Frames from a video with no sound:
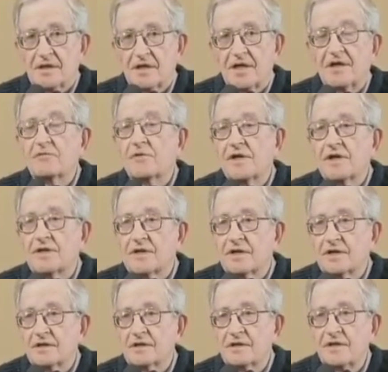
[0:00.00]
getting rid of
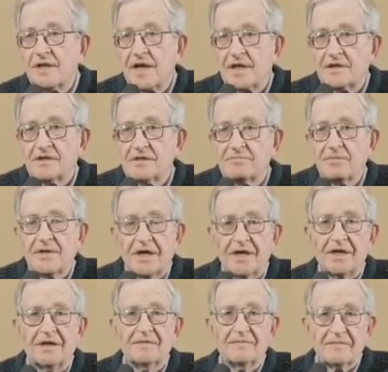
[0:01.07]
their debts
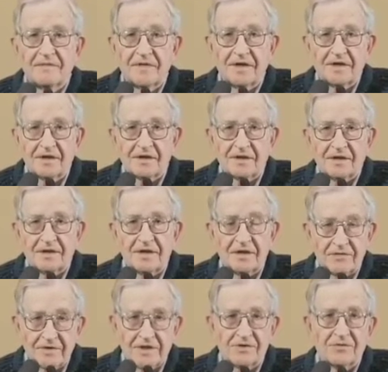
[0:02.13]
by
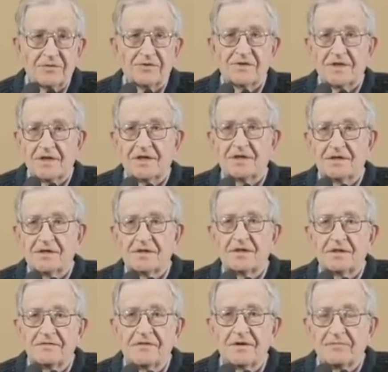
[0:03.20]
individuals, that is,
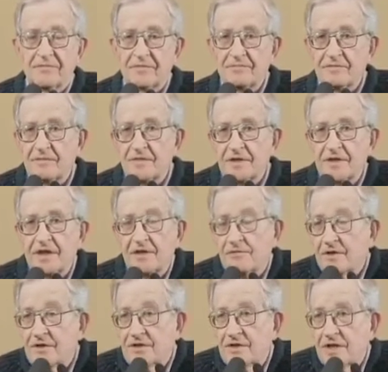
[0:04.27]
from getting
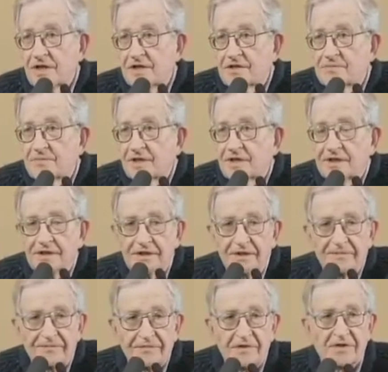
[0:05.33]
rid of their debts by
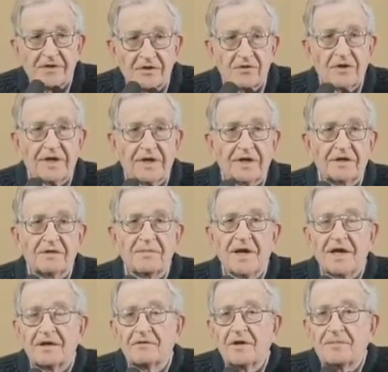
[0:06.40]
going into
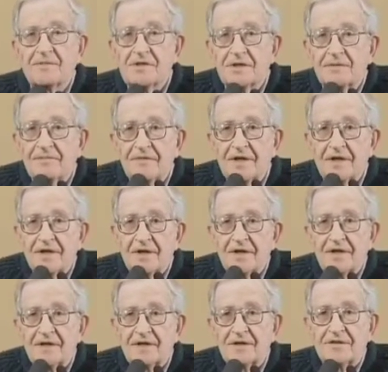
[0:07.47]
bankruptcy.
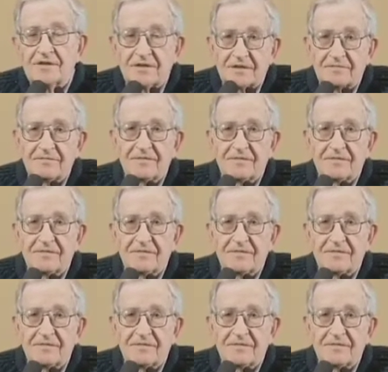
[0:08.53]
It's a